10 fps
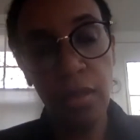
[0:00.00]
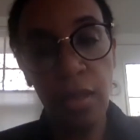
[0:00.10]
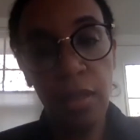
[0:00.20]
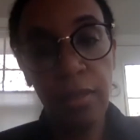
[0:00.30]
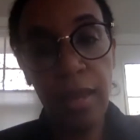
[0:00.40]

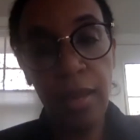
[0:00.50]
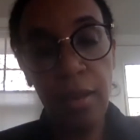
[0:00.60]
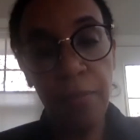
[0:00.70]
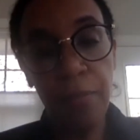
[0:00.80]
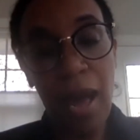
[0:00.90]
like
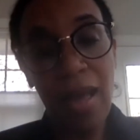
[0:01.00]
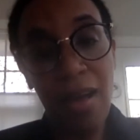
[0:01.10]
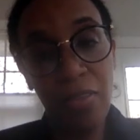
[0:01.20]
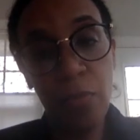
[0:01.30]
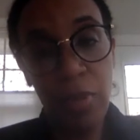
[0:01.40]
by
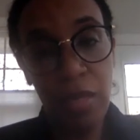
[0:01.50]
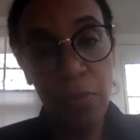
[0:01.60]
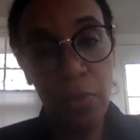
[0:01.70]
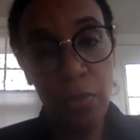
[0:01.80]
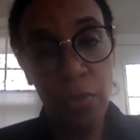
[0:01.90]
other
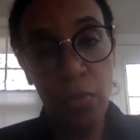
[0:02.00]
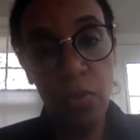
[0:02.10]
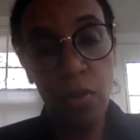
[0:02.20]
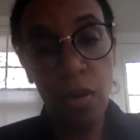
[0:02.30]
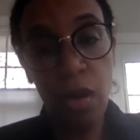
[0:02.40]
people
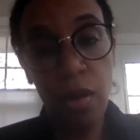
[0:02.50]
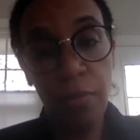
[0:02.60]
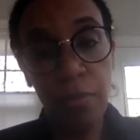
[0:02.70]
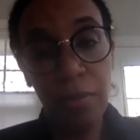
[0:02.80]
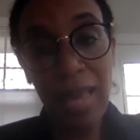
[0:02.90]

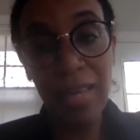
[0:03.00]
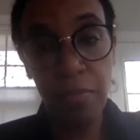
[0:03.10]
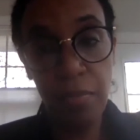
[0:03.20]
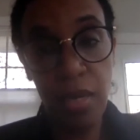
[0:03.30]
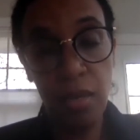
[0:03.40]
like
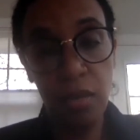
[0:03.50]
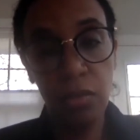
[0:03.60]
me.